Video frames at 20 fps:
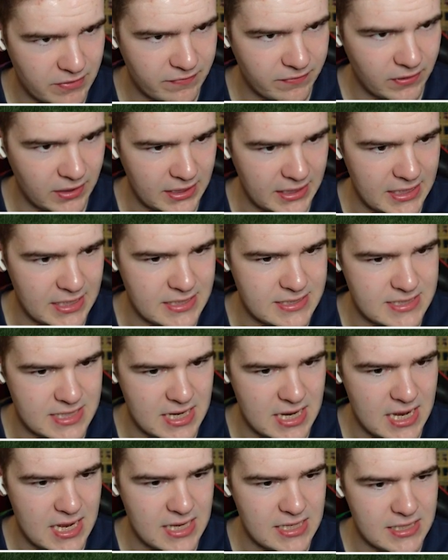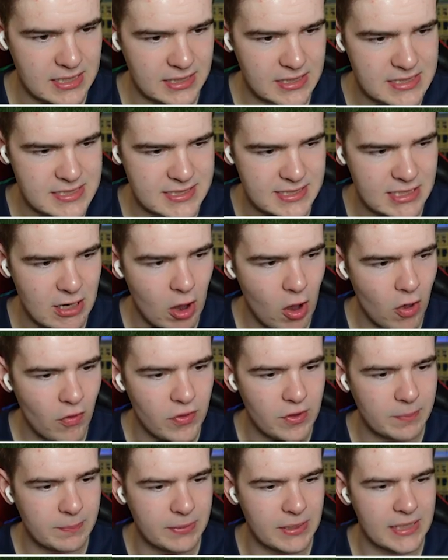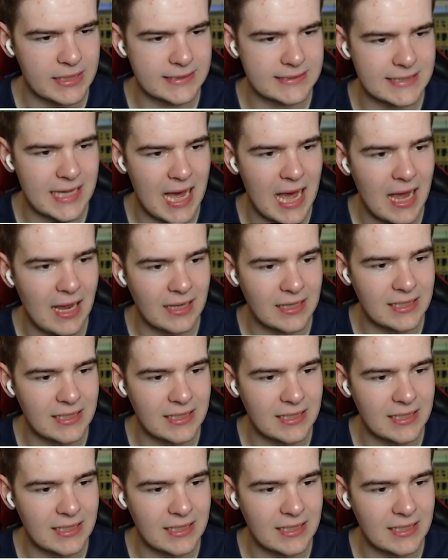flick it to here, you can see all the players that are